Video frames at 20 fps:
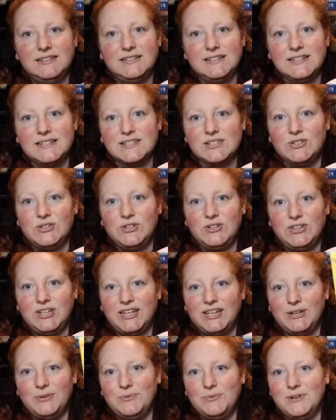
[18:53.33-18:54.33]
Doesn't look
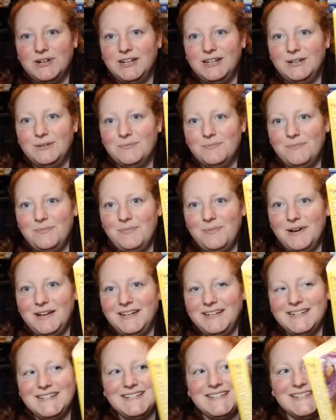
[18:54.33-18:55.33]
like it would, but
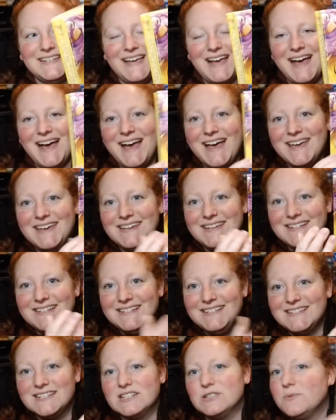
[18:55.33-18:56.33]
it
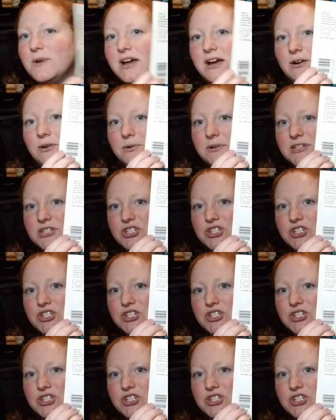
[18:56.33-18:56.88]
does. That's why I always